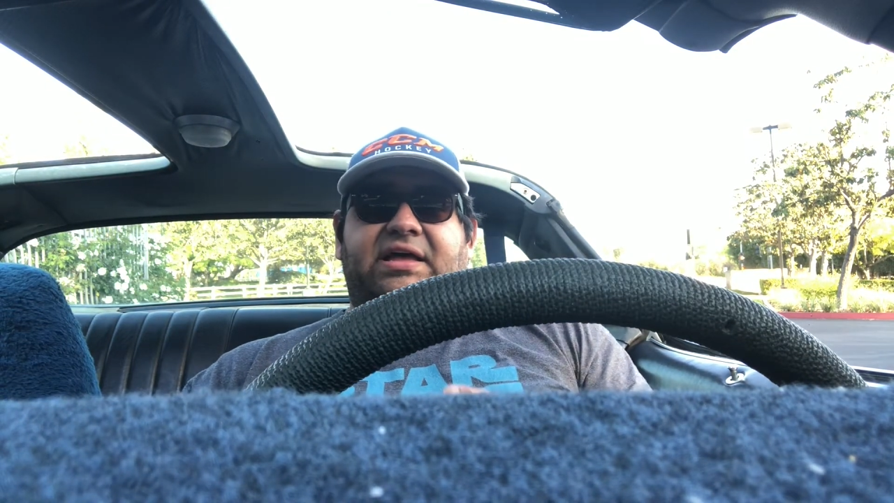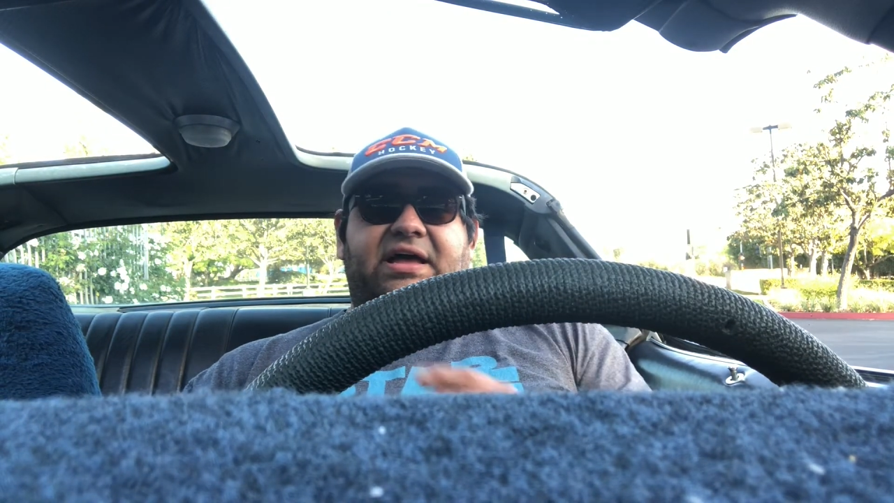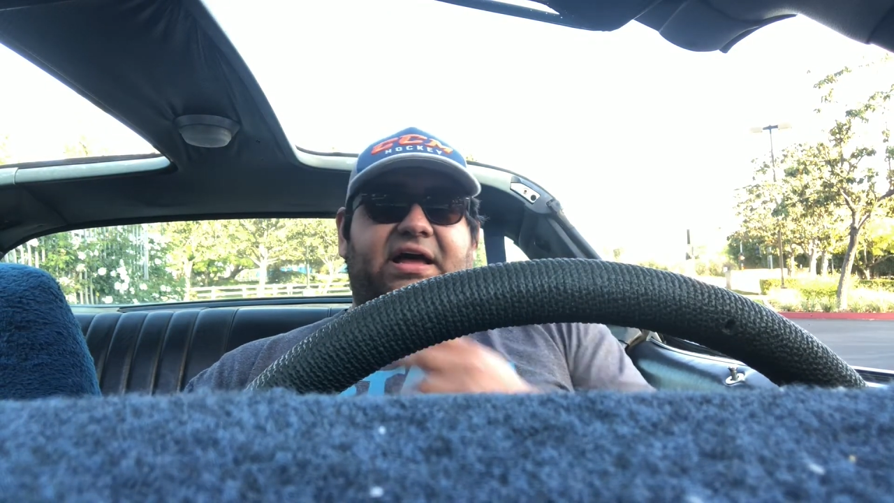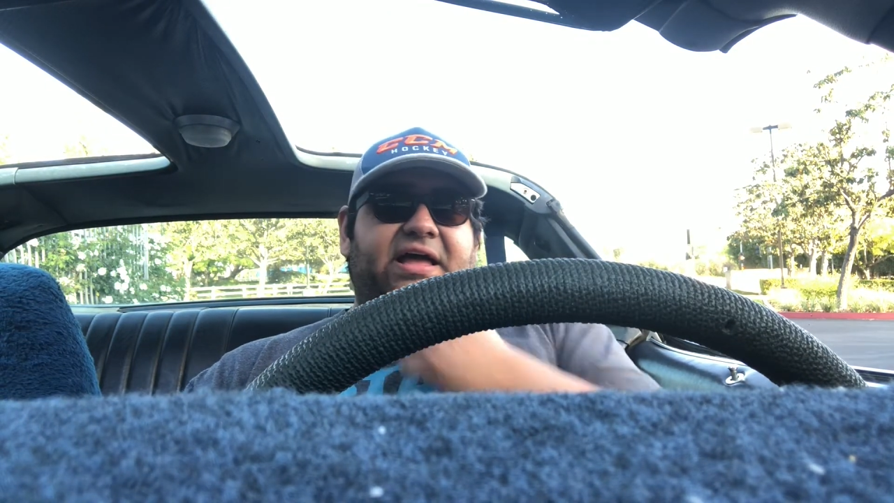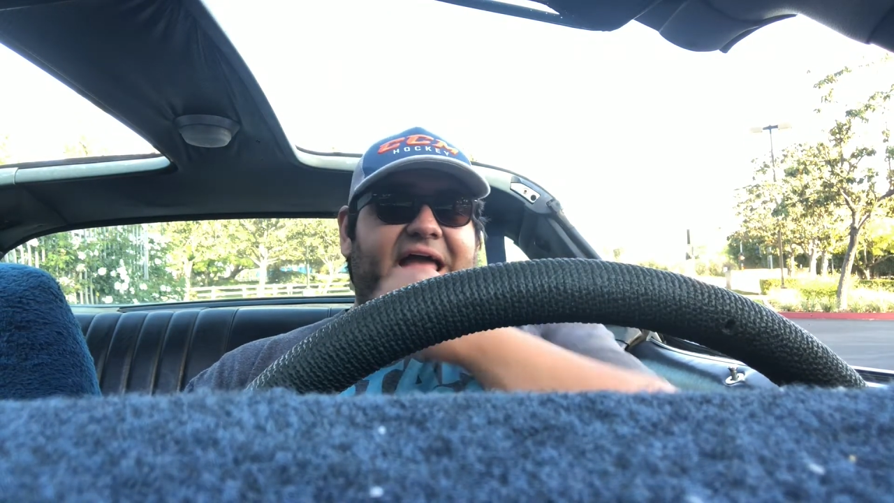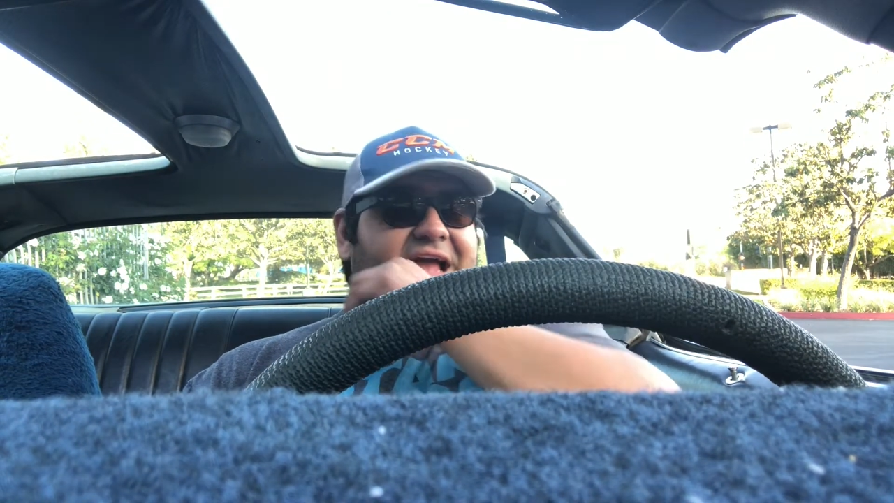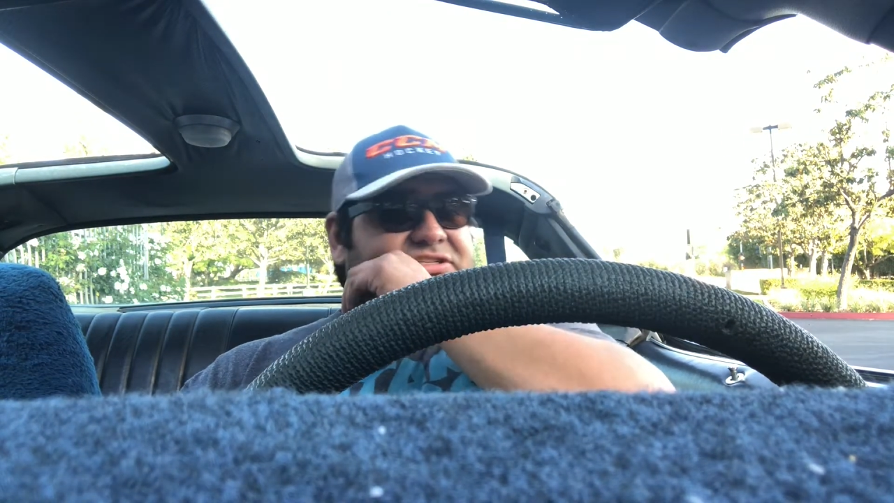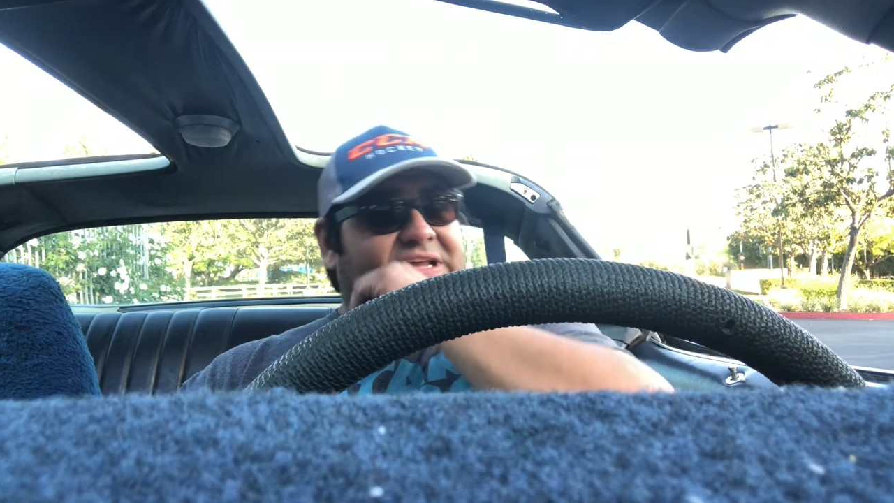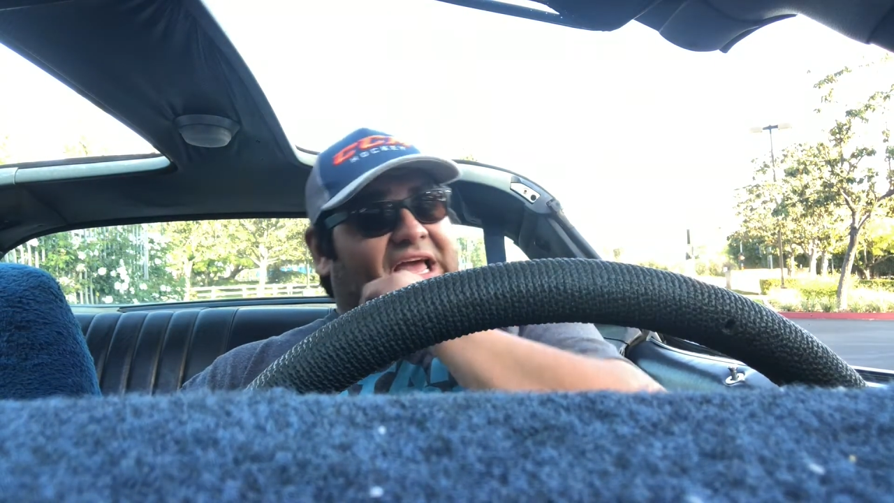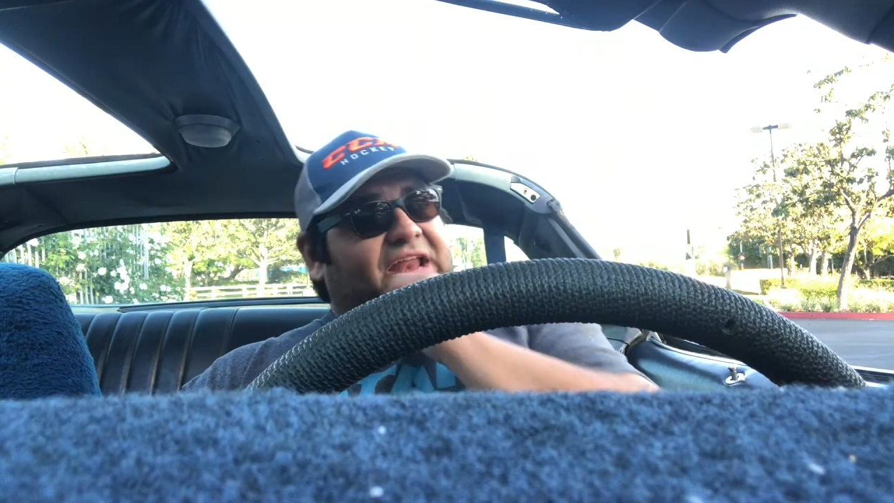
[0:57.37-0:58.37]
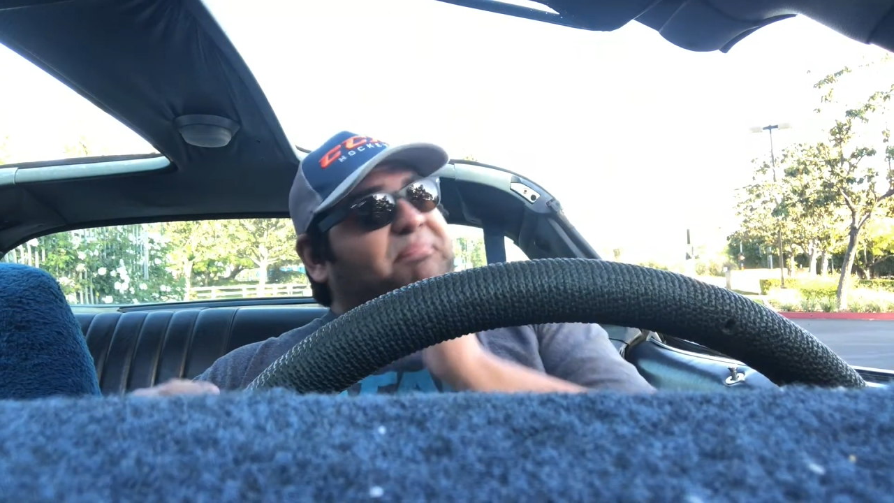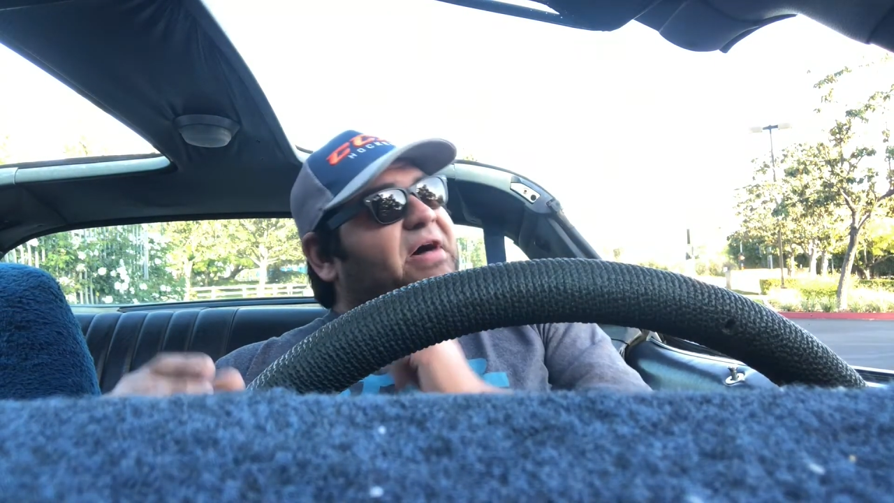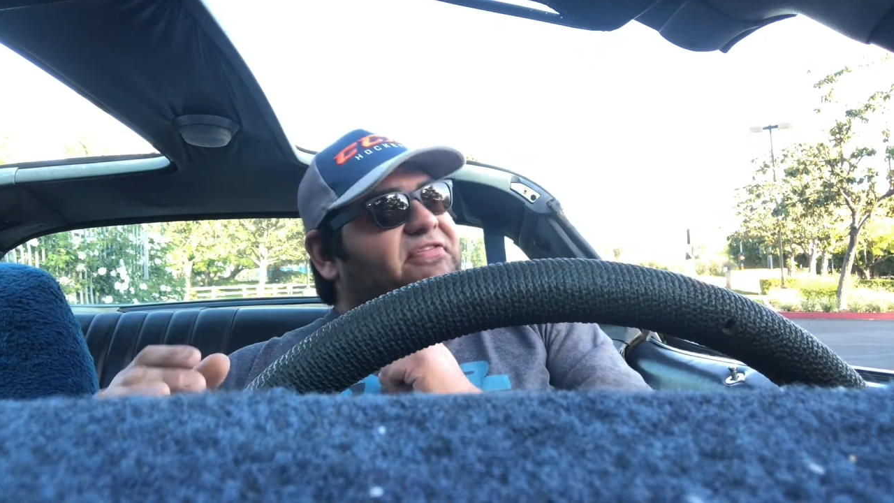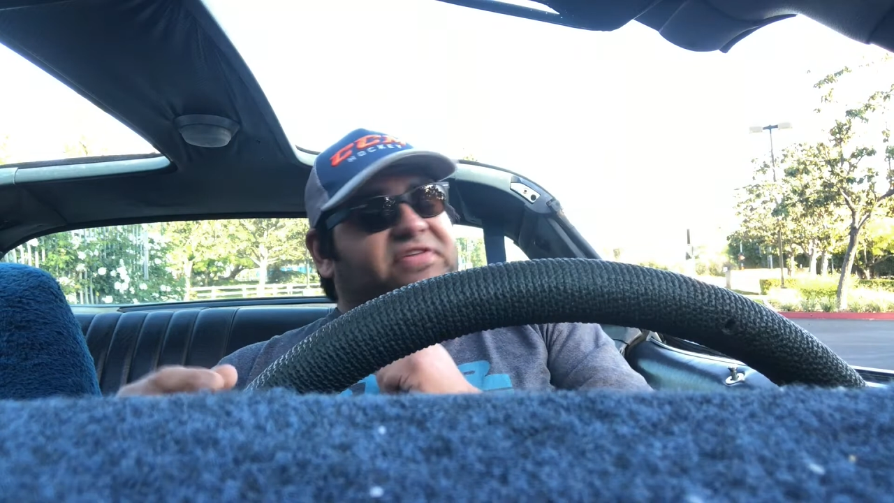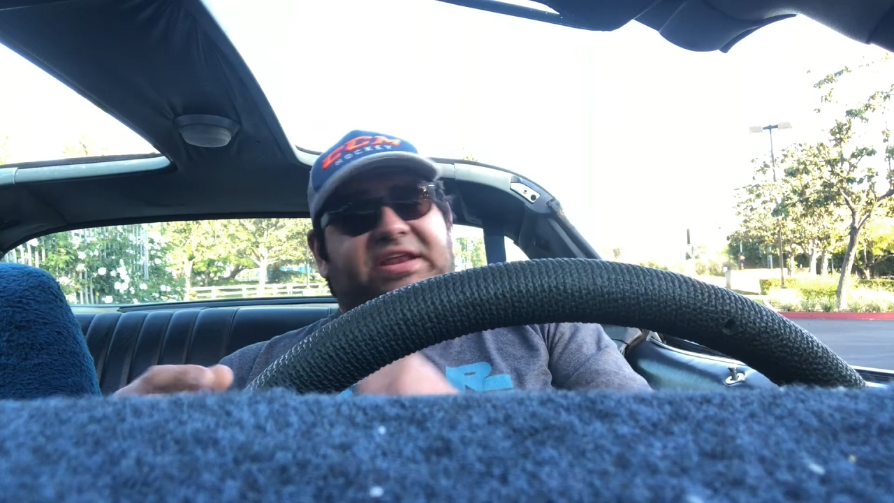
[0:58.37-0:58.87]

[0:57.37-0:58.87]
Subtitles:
actually had a puffin